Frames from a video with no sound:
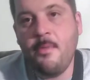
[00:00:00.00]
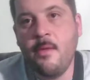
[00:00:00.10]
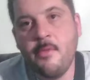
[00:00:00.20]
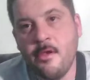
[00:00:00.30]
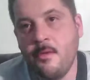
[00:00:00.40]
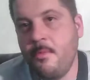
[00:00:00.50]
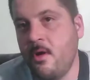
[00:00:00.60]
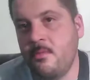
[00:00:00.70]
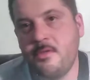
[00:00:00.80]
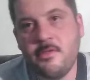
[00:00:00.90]
I'm in an
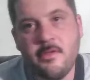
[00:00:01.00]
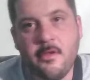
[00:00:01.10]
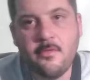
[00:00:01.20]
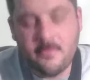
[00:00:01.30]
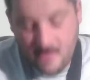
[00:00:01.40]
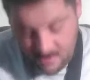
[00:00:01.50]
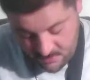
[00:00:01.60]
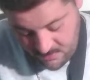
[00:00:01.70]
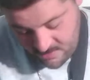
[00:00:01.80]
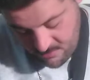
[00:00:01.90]
apartment, so can't
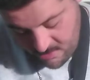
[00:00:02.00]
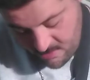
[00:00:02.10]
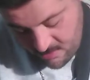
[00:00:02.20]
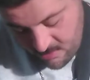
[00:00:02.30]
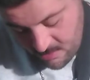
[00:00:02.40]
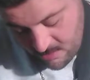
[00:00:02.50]
do that right now.